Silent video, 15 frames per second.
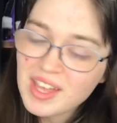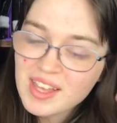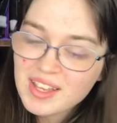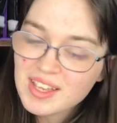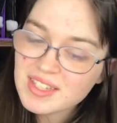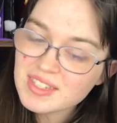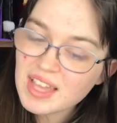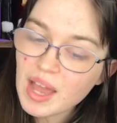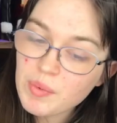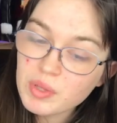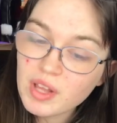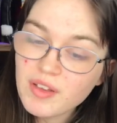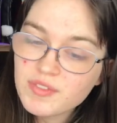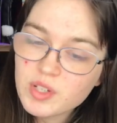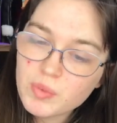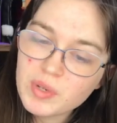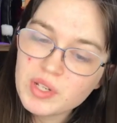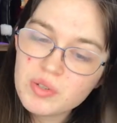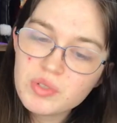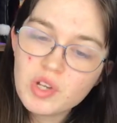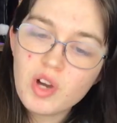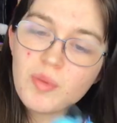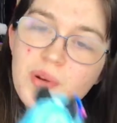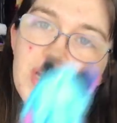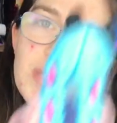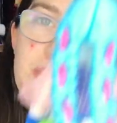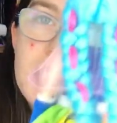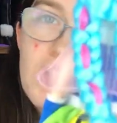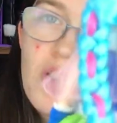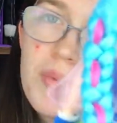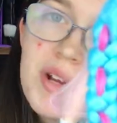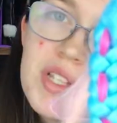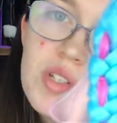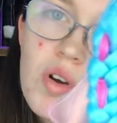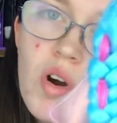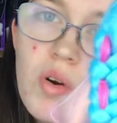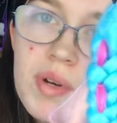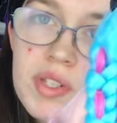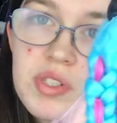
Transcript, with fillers: Because I would love to redo doll braids, but doll braids are always